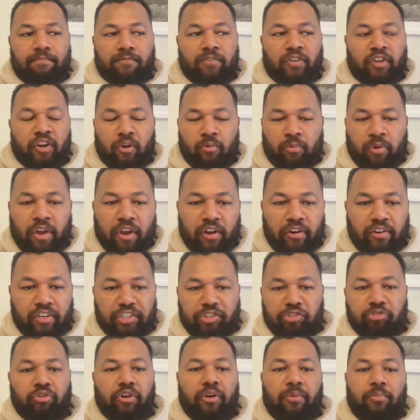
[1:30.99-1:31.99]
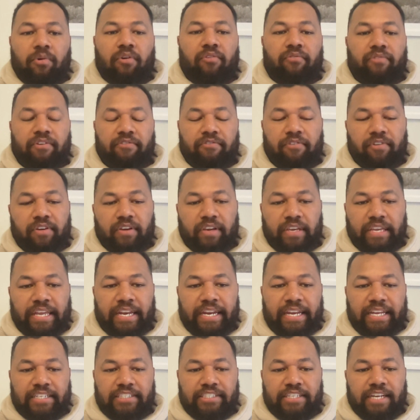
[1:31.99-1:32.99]
you know, we only dream of ever
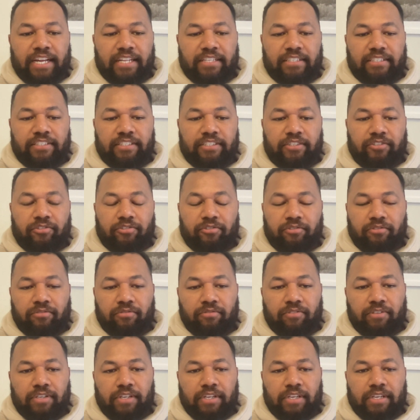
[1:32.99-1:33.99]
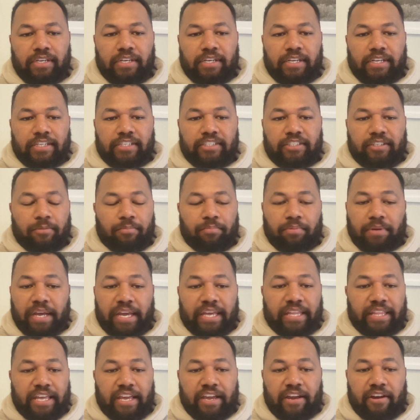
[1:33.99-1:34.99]
getting a chance to to
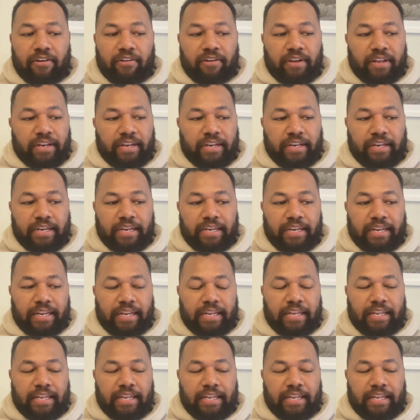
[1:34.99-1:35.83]
play there, and